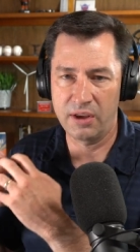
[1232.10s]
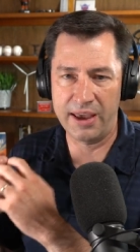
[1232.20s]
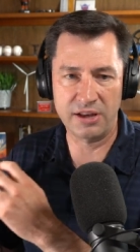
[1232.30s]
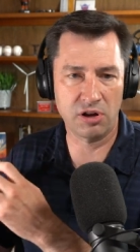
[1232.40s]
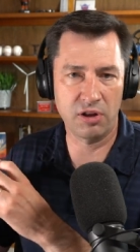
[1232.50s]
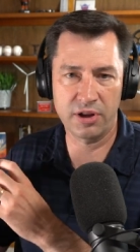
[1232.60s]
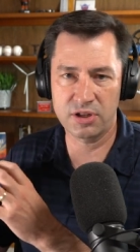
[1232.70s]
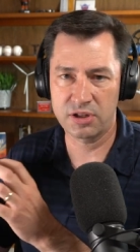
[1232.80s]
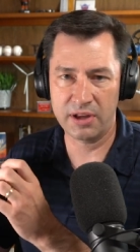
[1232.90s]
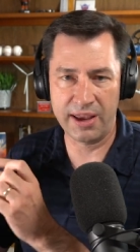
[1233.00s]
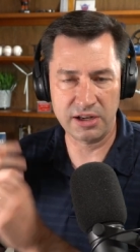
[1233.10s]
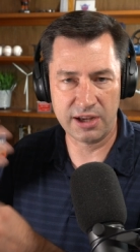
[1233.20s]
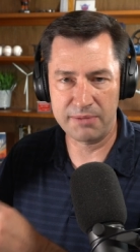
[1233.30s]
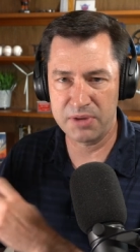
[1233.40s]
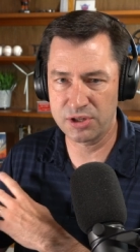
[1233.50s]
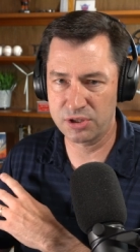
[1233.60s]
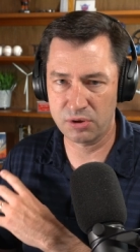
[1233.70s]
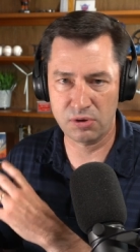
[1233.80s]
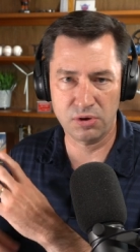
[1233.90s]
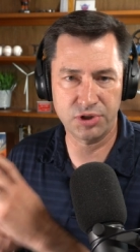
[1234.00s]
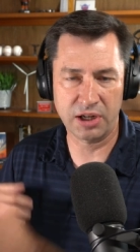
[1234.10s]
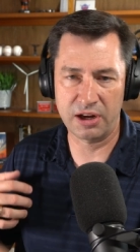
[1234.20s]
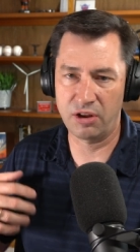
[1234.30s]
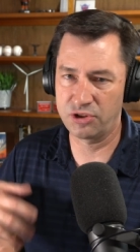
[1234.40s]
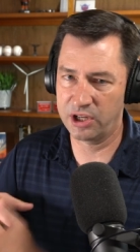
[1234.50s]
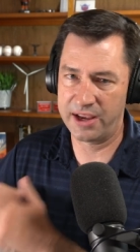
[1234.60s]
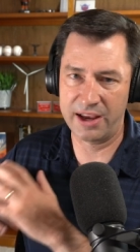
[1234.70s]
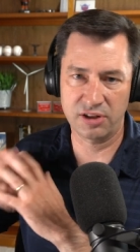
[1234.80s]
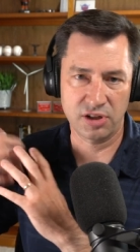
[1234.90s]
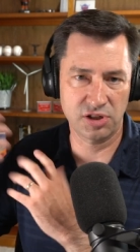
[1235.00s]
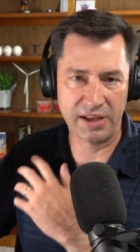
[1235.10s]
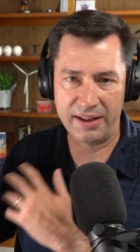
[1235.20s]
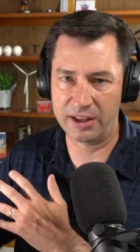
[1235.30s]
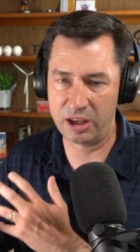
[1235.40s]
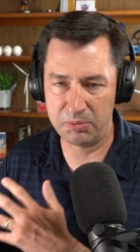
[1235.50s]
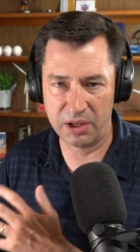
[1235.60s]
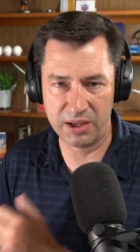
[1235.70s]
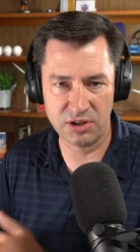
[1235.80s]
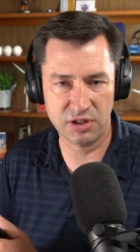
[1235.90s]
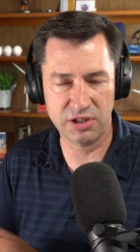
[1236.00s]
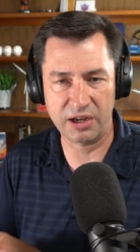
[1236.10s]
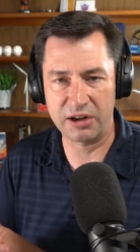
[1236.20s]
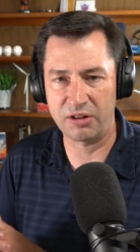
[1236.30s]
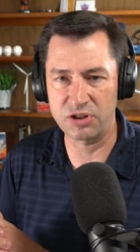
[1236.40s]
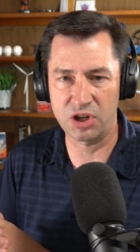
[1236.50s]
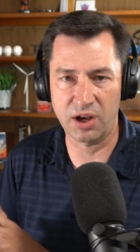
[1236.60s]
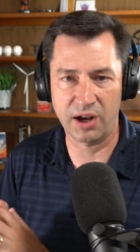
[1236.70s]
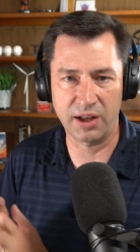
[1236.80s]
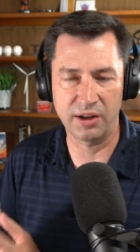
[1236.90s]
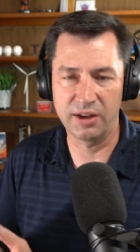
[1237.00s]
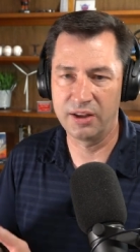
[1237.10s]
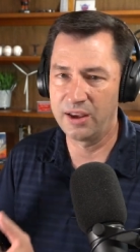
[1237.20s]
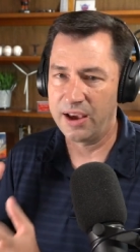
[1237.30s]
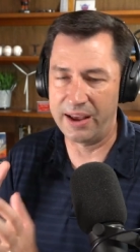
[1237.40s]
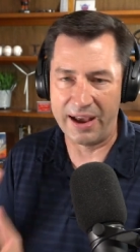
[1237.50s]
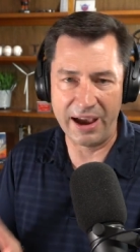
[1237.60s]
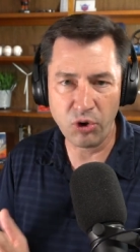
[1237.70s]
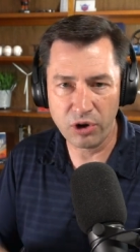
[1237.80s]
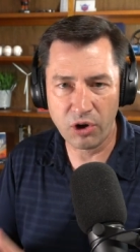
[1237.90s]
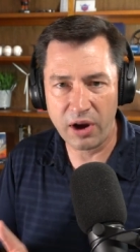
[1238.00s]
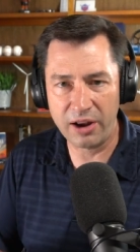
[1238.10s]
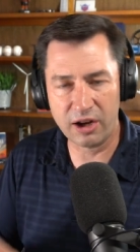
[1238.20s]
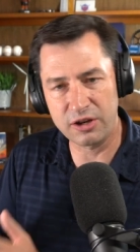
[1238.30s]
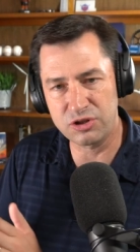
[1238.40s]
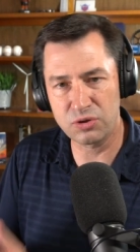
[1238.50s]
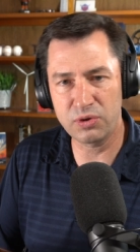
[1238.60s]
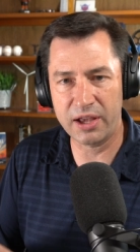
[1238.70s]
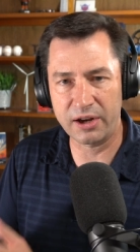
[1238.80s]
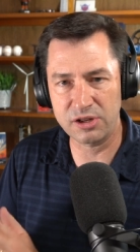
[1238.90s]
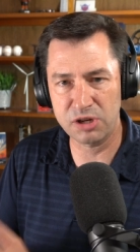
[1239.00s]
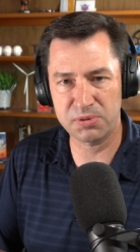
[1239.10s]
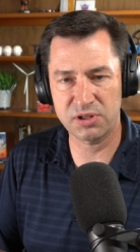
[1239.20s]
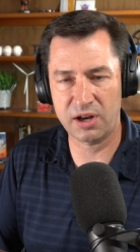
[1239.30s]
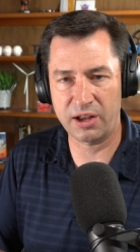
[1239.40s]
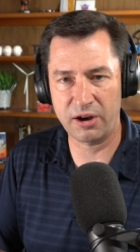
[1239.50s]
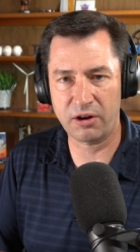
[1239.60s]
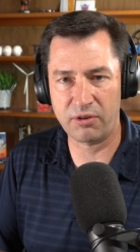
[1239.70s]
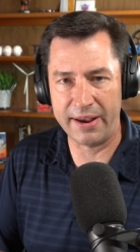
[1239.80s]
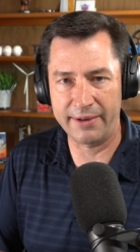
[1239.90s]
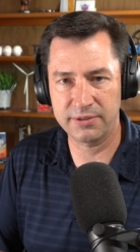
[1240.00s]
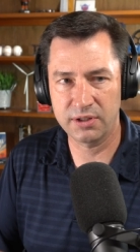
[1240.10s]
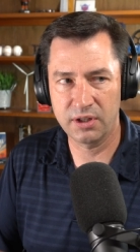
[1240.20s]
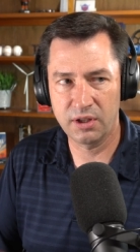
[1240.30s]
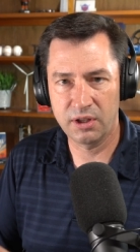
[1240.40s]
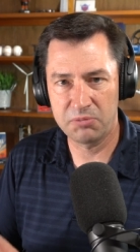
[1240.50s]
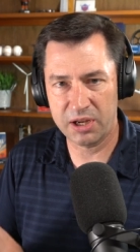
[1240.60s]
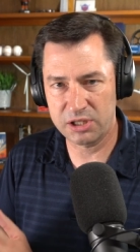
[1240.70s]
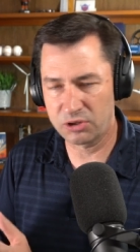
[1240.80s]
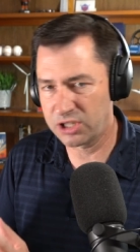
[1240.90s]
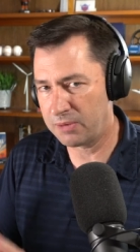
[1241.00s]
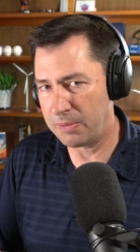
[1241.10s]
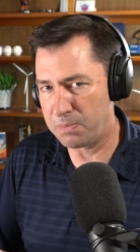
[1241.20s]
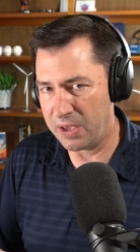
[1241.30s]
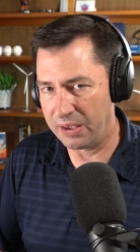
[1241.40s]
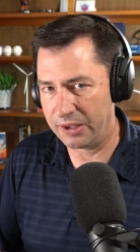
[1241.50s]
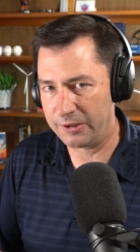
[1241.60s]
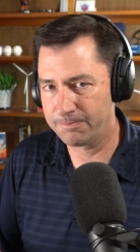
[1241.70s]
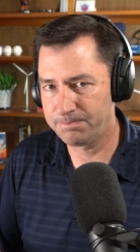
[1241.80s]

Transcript: has all this anti-missile technology, has all this satellite communication technology on it. And I don't know how you're going to do that on a supersonic aircraft because they don't tend to be big